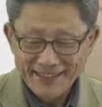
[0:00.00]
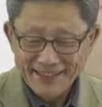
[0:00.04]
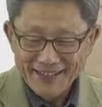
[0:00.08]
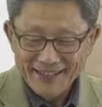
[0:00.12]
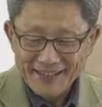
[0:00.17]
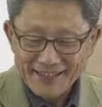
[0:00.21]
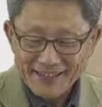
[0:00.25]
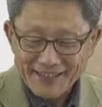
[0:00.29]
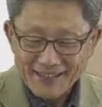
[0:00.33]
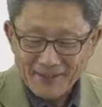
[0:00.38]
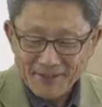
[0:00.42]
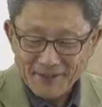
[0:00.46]

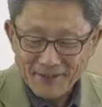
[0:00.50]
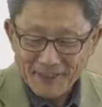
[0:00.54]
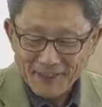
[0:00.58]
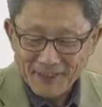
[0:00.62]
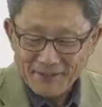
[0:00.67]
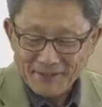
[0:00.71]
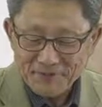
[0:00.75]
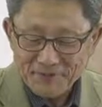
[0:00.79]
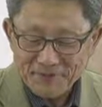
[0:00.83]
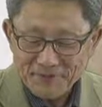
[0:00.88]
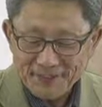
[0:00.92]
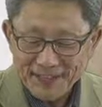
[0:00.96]
So if
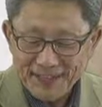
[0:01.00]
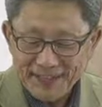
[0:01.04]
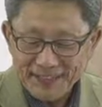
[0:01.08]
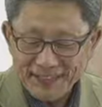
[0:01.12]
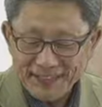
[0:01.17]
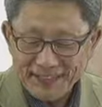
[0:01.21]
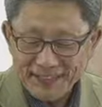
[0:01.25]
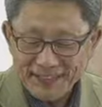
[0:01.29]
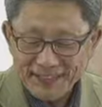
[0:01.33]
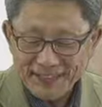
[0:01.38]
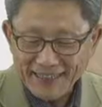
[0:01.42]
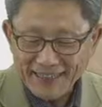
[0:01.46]
you take
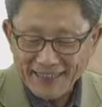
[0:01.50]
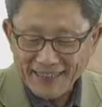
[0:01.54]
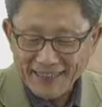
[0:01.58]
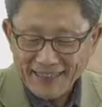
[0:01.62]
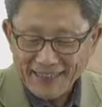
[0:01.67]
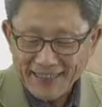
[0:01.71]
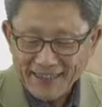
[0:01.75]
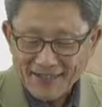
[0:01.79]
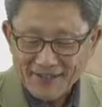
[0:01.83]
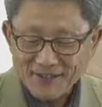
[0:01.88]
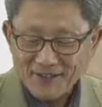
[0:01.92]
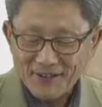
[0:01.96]
the
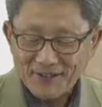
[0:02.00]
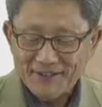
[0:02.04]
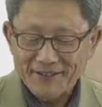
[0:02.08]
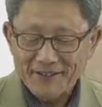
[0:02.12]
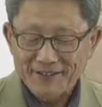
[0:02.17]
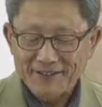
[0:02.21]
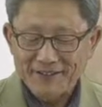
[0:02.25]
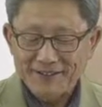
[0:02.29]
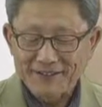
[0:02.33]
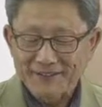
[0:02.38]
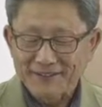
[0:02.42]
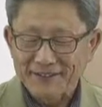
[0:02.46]

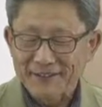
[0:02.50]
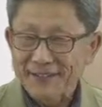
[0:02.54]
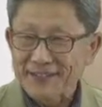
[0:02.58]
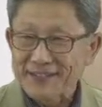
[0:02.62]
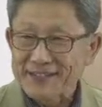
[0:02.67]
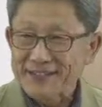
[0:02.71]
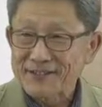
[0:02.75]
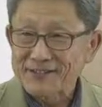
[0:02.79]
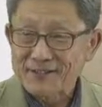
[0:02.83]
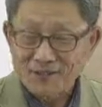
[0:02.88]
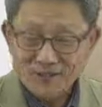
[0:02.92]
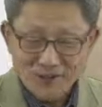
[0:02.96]

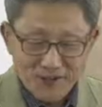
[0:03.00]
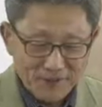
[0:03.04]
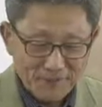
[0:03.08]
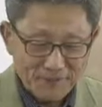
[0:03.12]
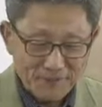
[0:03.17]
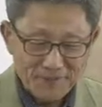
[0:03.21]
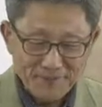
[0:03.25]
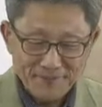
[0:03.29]
slope